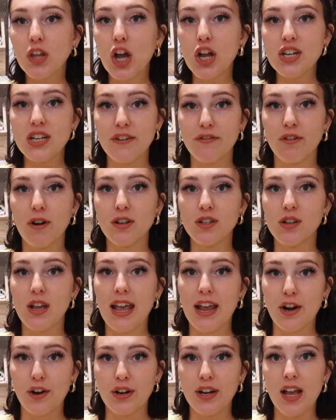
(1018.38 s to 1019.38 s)
a different
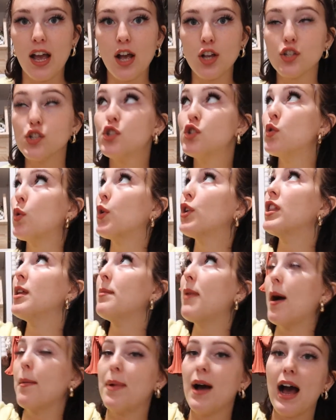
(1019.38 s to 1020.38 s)
area, store
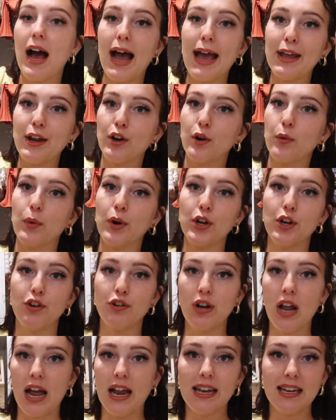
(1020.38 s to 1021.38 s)
them up higher where you're
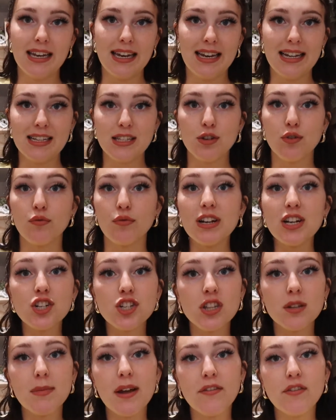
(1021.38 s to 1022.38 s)
not needing to
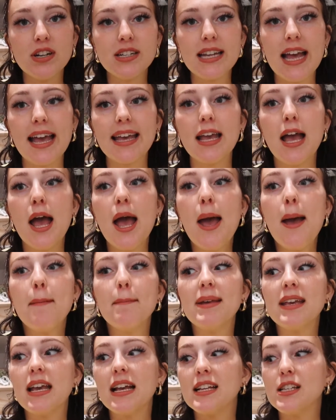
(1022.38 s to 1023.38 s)
reach them every day,
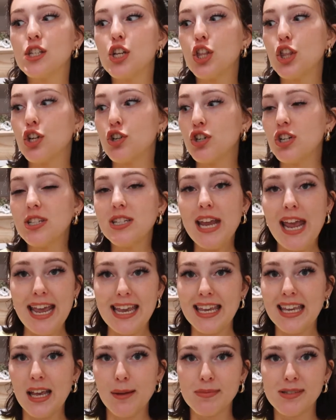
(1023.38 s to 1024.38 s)
because they're just
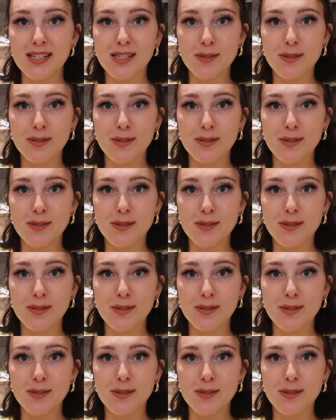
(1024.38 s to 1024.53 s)
taking up